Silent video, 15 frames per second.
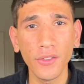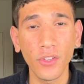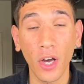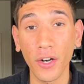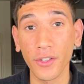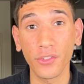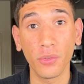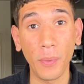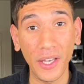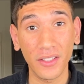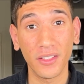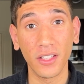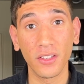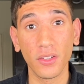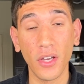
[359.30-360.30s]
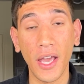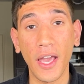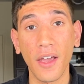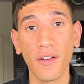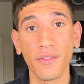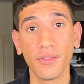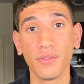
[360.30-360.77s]
are expected to
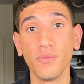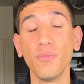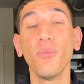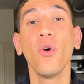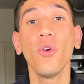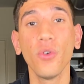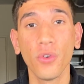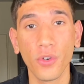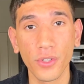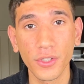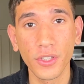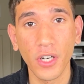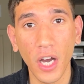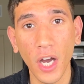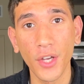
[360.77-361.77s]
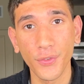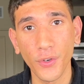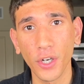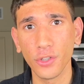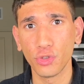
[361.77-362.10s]
have more IFR